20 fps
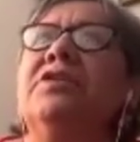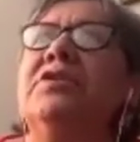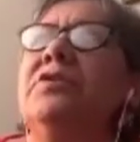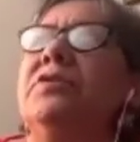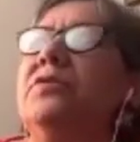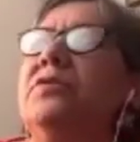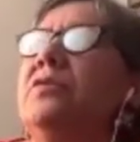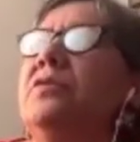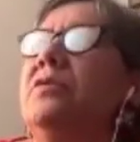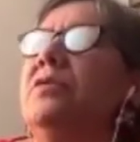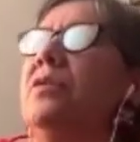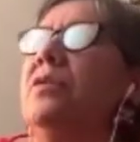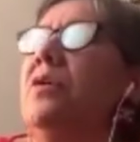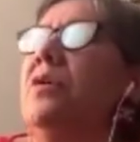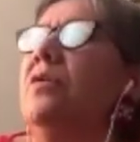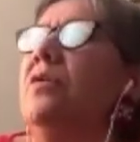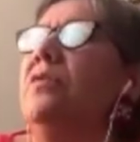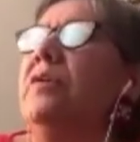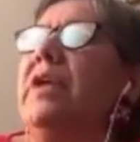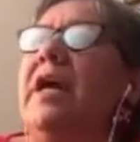to,
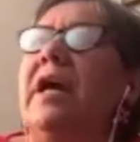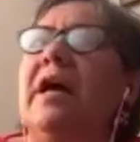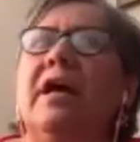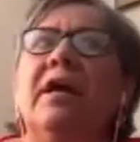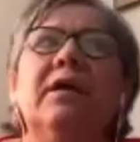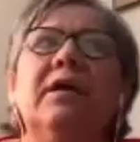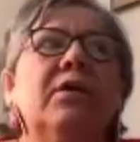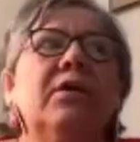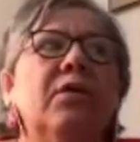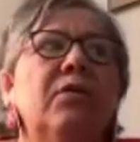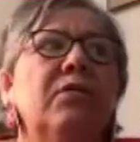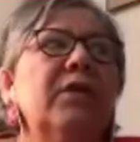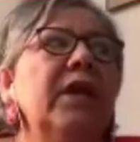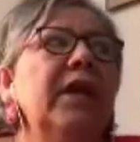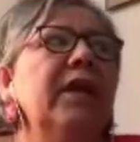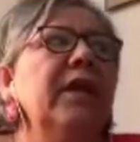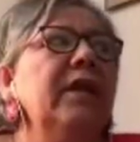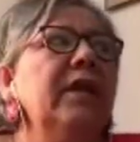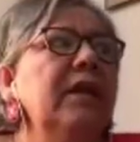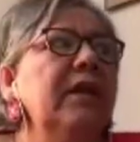oh yeah,
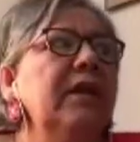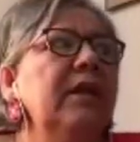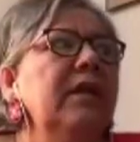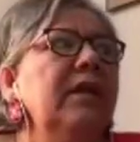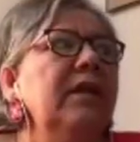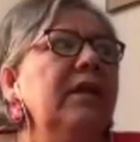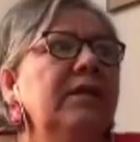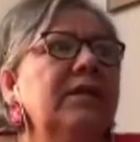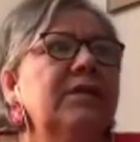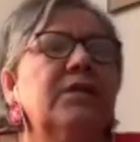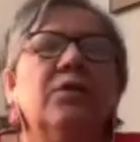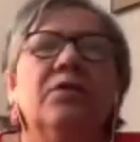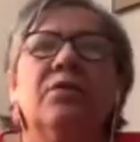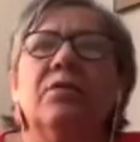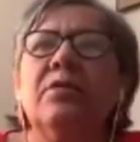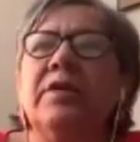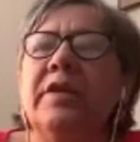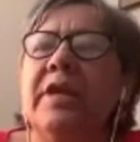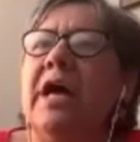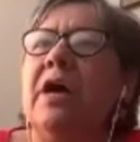okay. So
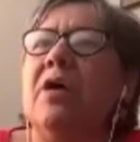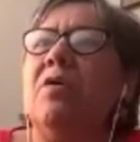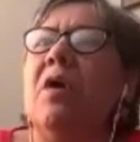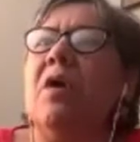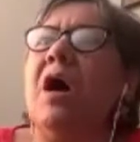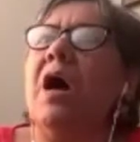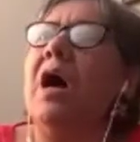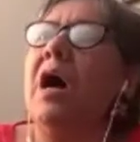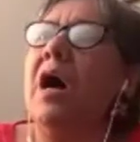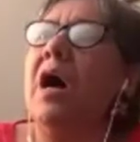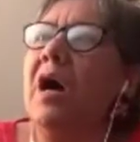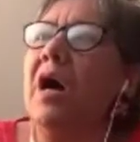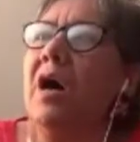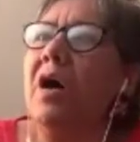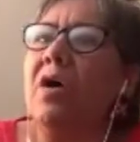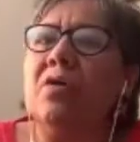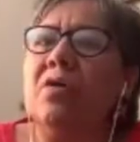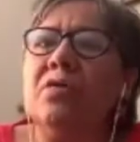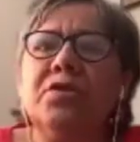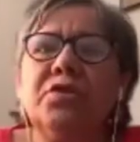now
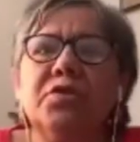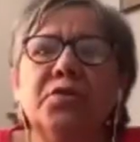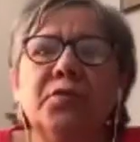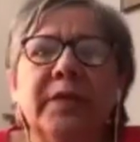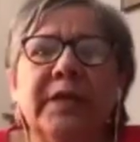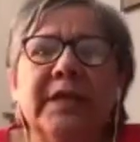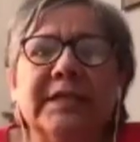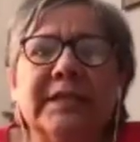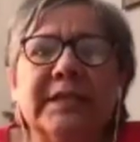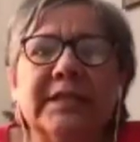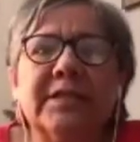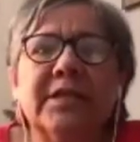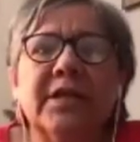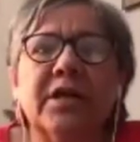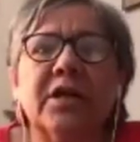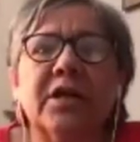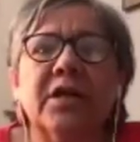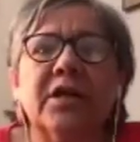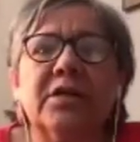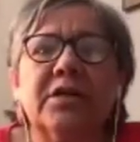how do we
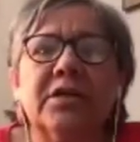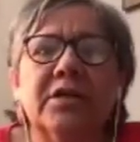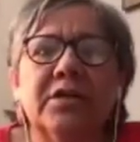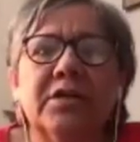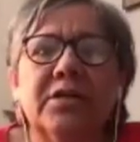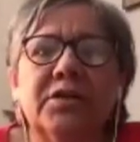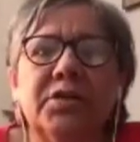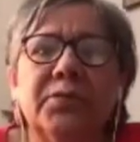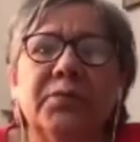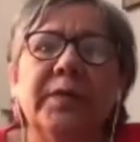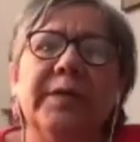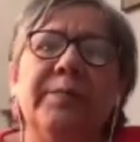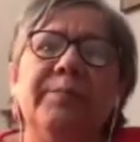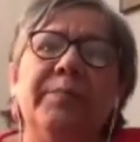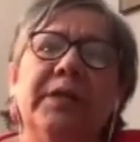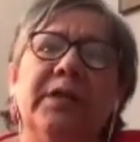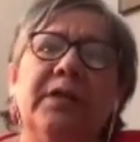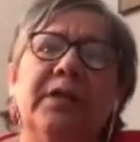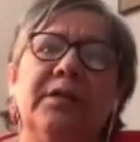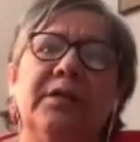start to
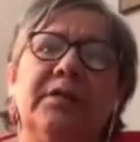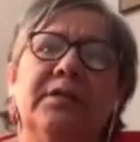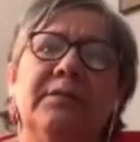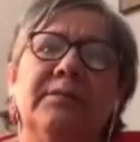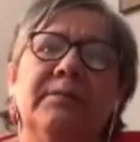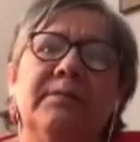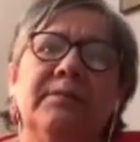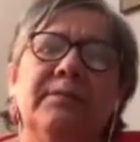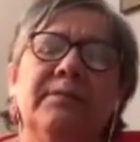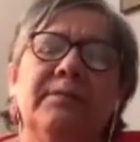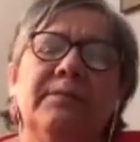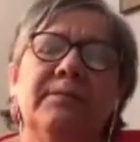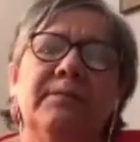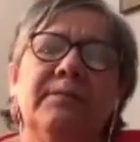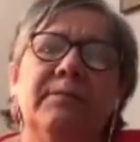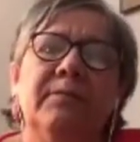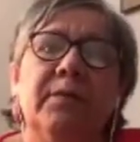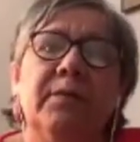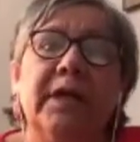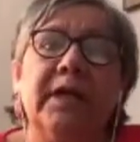rebuild,
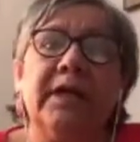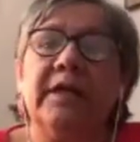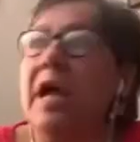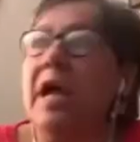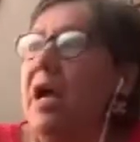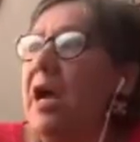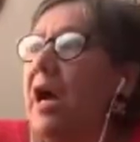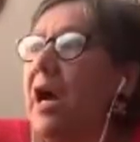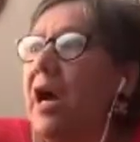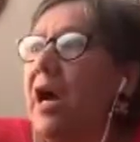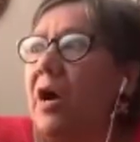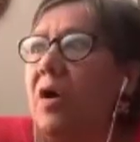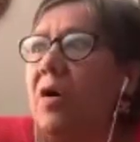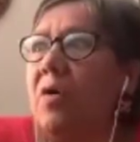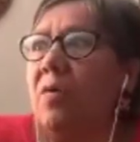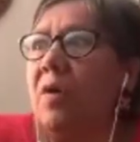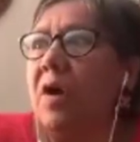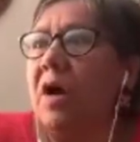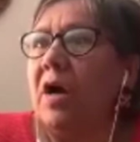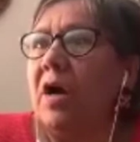right?
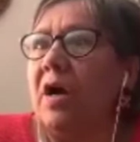How